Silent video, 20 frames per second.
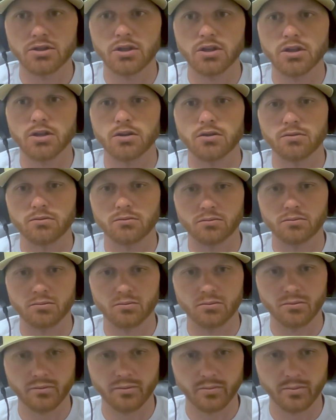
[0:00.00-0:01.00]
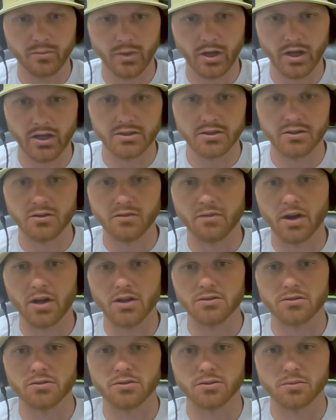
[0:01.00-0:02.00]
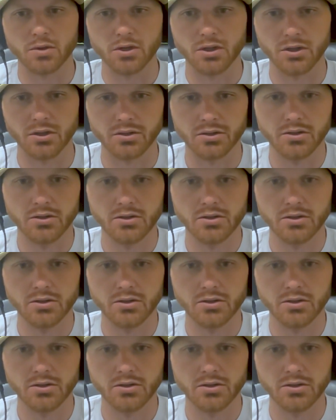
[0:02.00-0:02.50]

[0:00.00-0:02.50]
and then as an advisor as well.